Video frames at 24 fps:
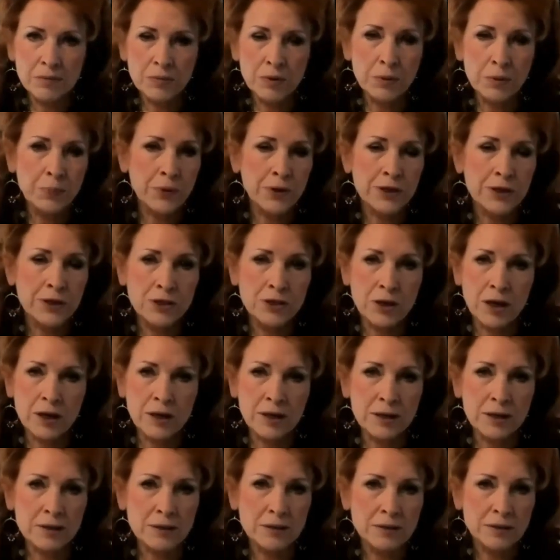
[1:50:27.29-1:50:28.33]
We preach
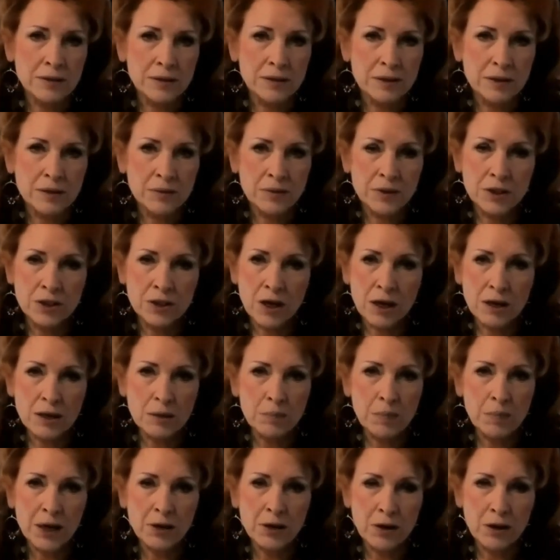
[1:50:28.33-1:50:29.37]
on it, we talk
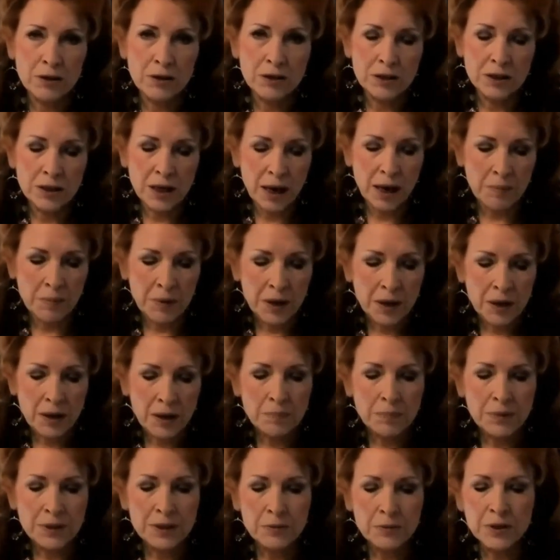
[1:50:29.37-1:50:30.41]
about it all the time.
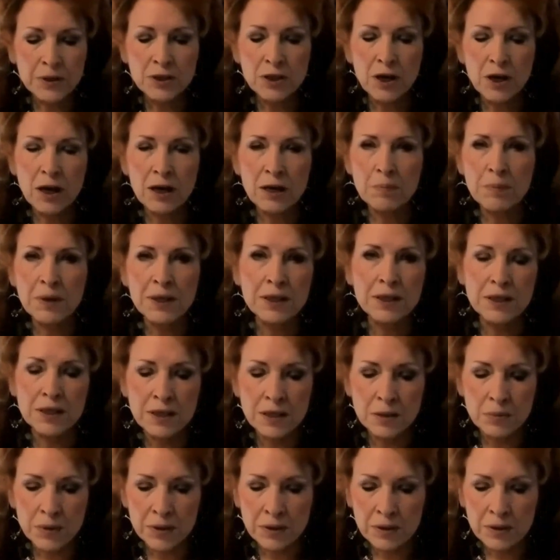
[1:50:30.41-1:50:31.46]
But do we talk about
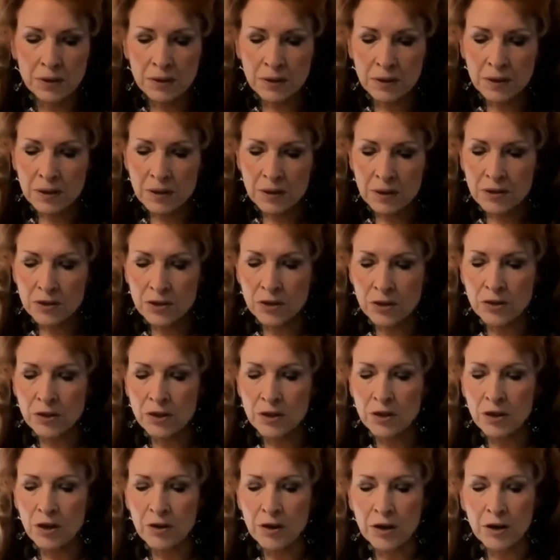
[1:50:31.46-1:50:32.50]
this one?
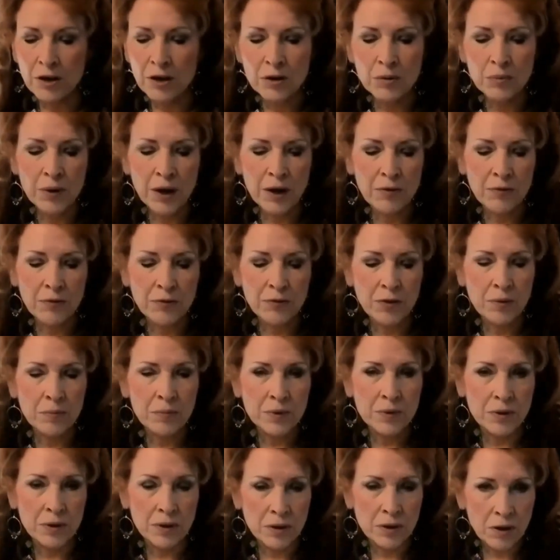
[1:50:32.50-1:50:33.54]
Turning our ear away
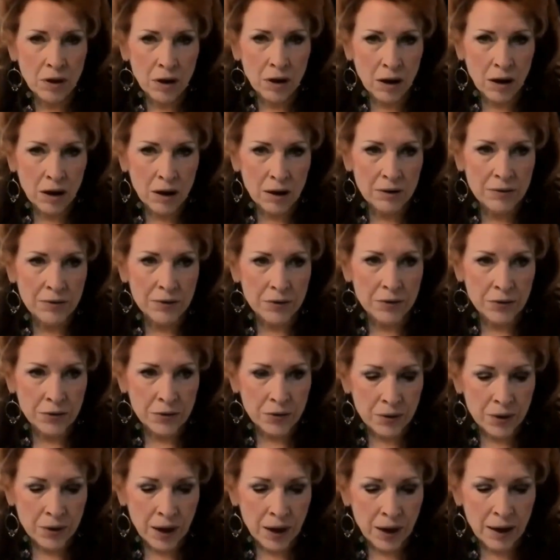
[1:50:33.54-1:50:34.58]
from the law, the
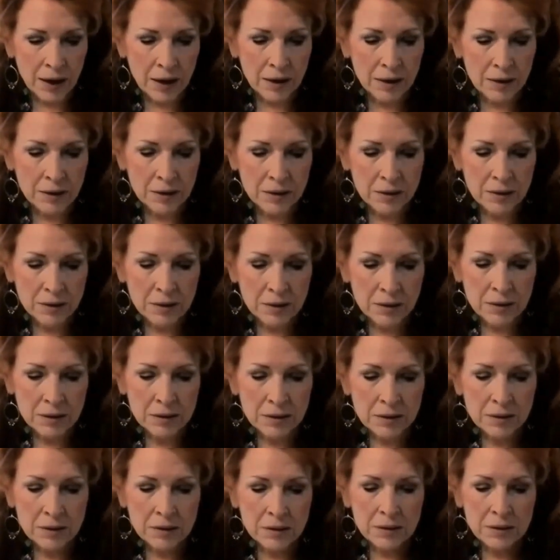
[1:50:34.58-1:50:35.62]
Torah,
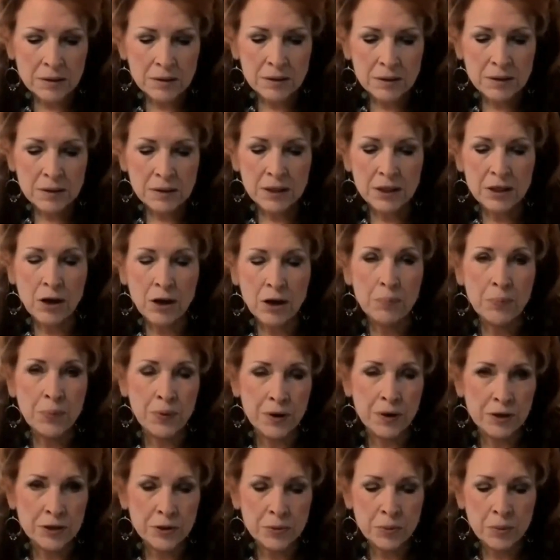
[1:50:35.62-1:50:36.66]
that our
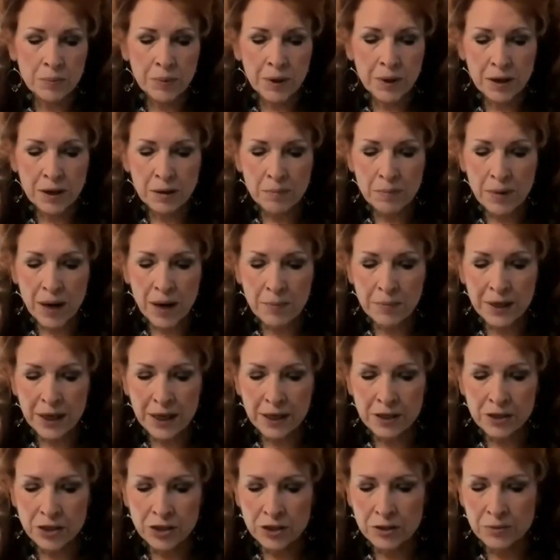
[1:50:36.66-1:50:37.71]
prayers will be an
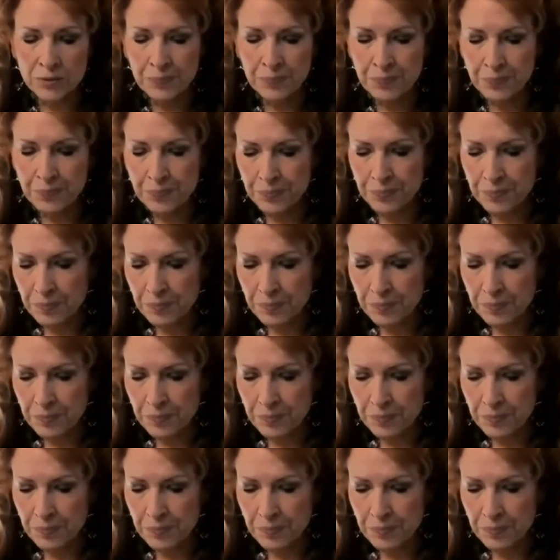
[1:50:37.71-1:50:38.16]
abomination?